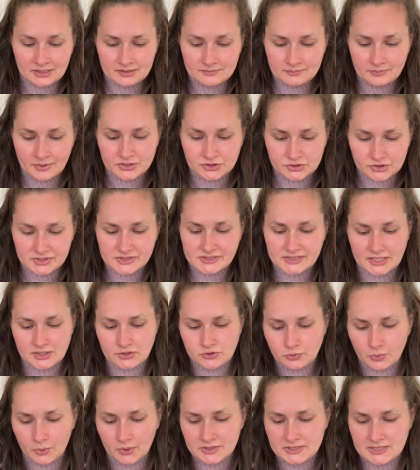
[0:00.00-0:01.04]
But just like
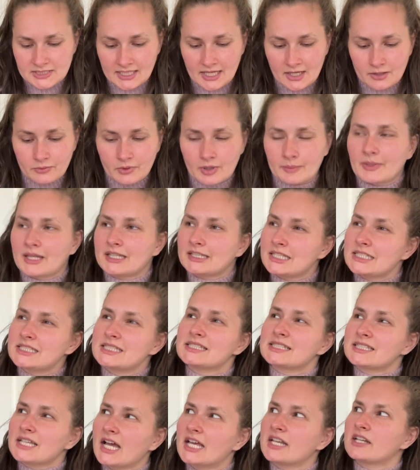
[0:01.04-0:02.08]
towards the end where I'm like, this is
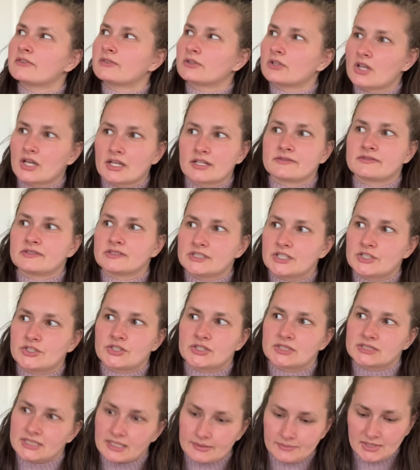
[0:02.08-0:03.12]
kind of a lot of
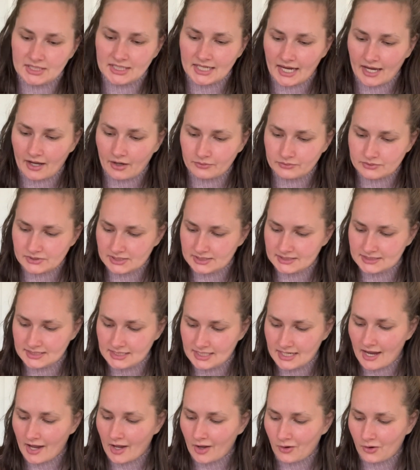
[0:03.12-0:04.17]
stitches. Let me count to see
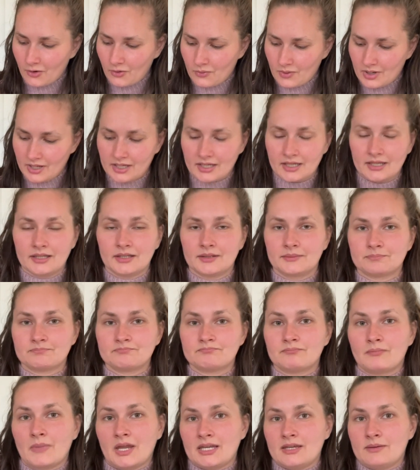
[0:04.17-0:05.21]
how
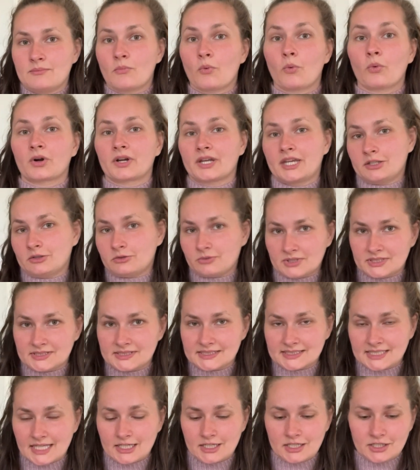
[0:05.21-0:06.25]
many more
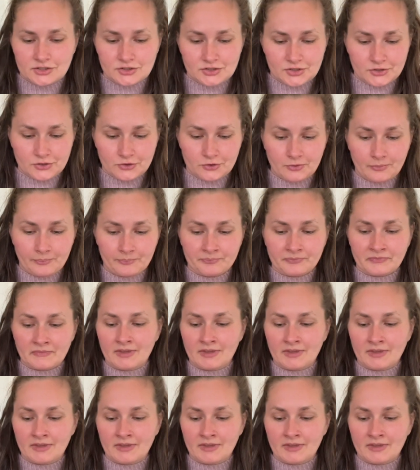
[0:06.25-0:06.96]
increases I need to do.